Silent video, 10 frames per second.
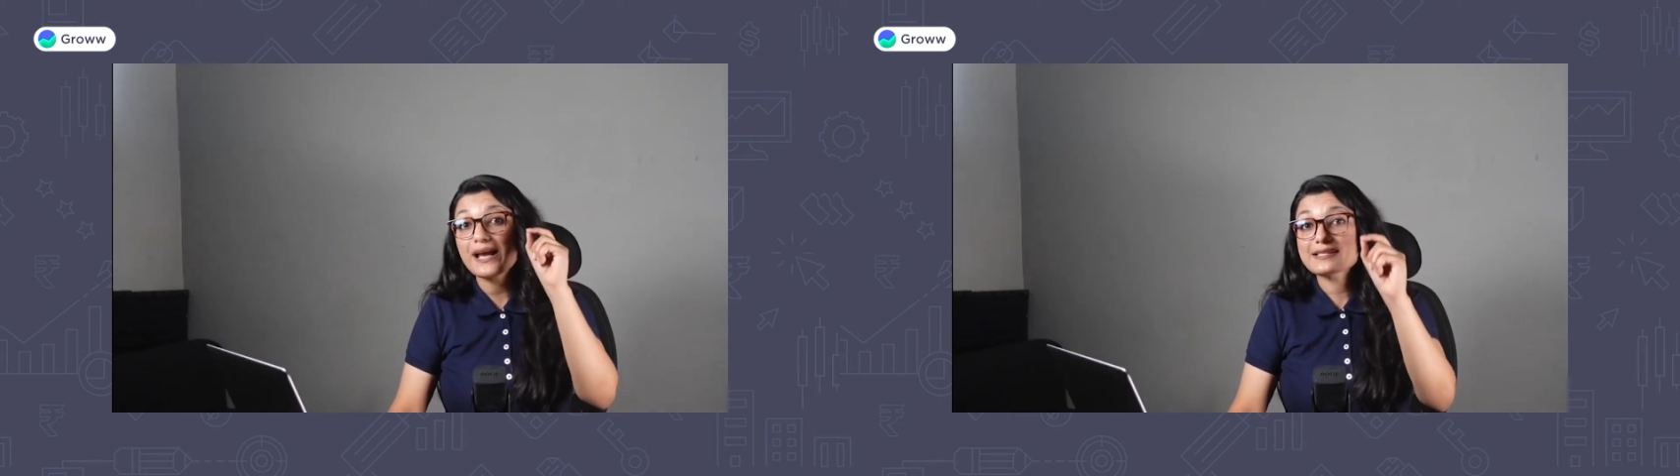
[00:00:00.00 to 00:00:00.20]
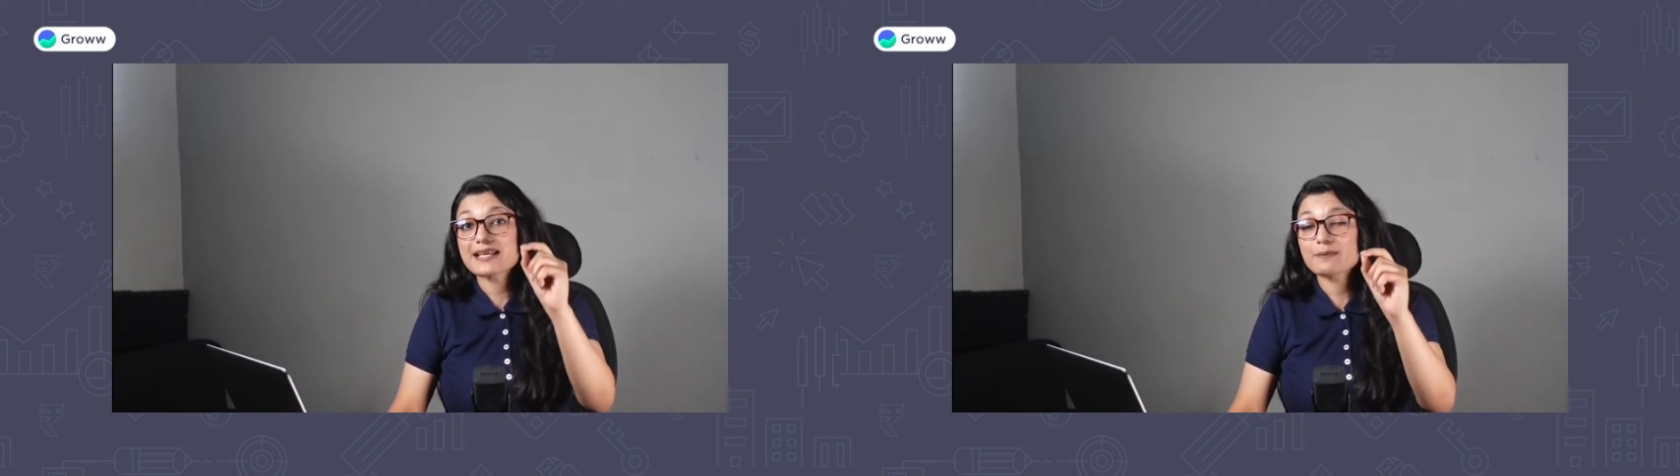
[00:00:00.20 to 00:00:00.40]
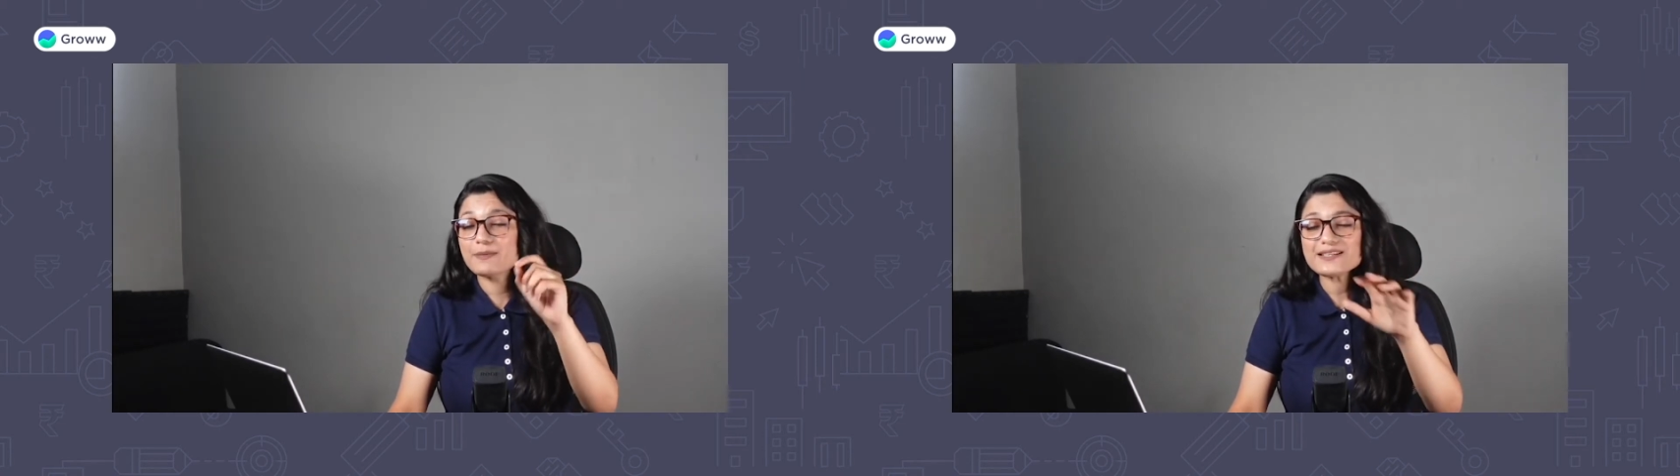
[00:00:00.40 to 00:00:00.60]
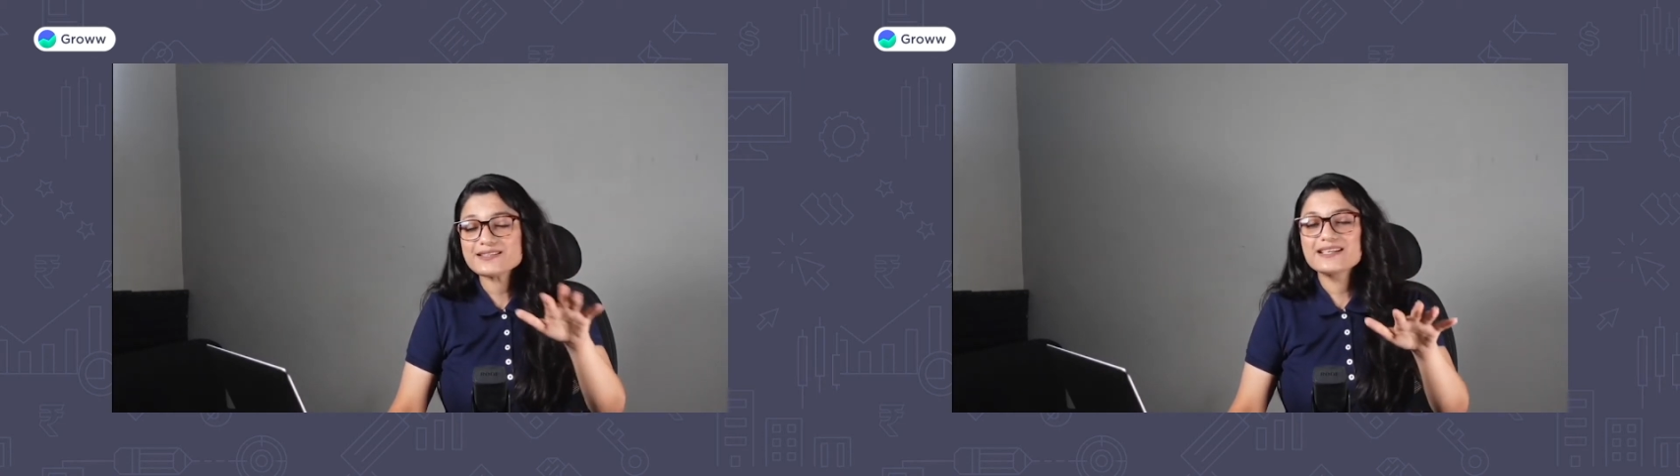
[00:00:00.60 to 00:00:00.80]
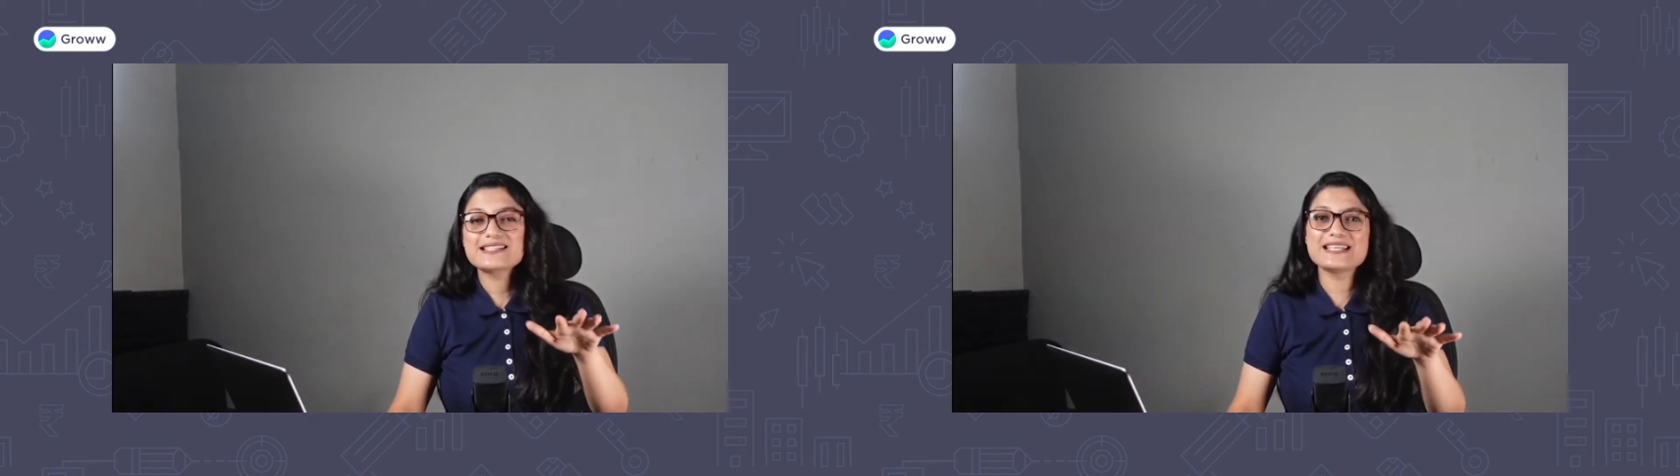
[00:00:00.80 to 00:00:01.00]
SIPs
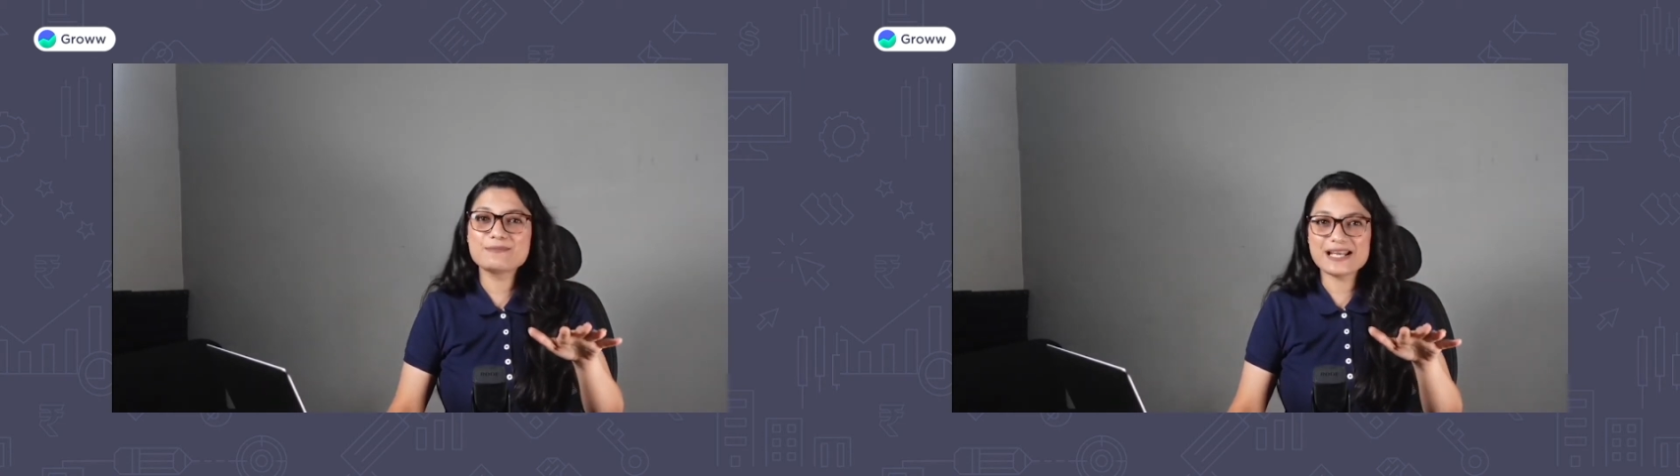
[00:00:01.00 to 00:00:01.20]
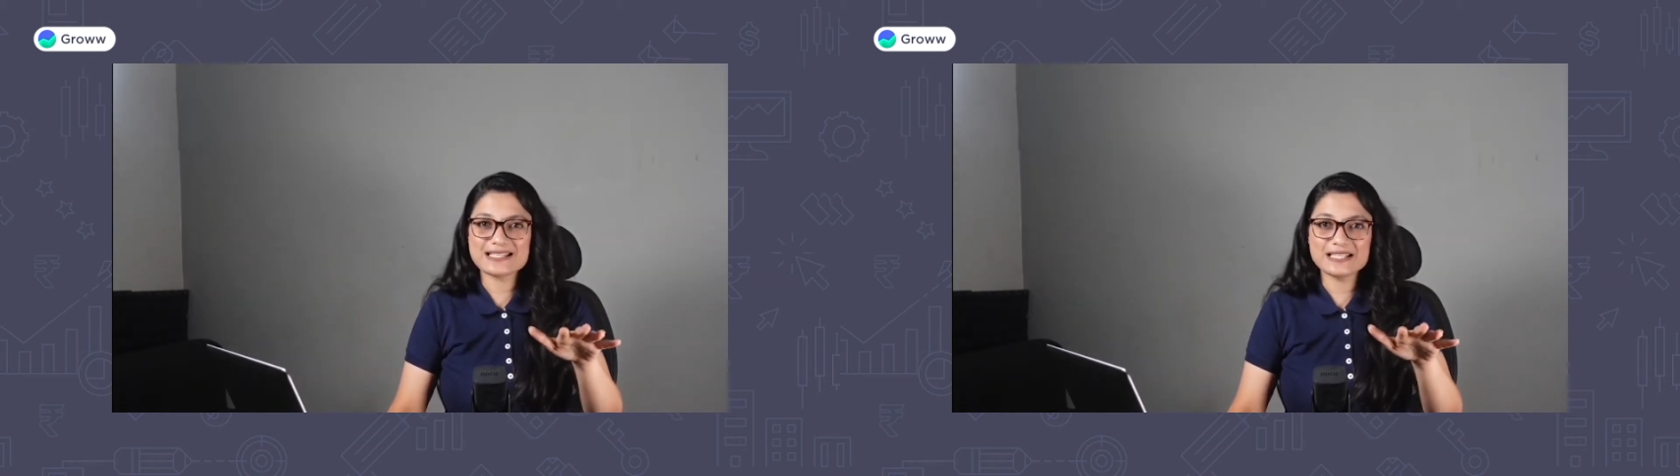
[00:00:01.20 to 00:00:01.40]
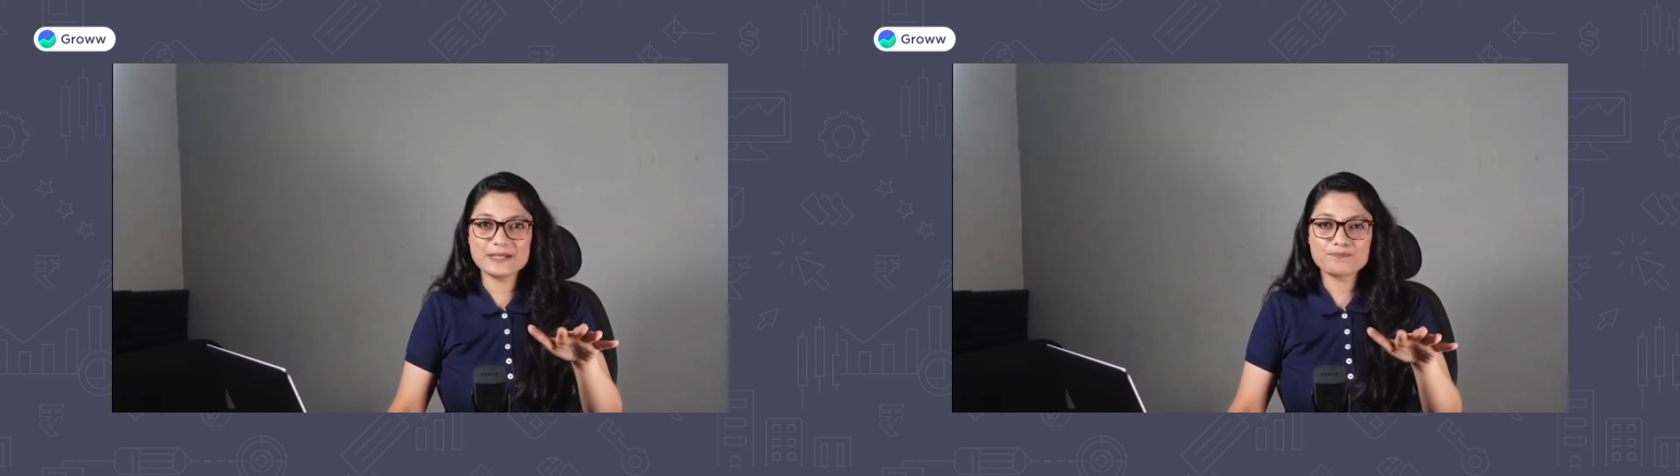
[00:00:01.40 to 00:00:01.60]
seamlessly.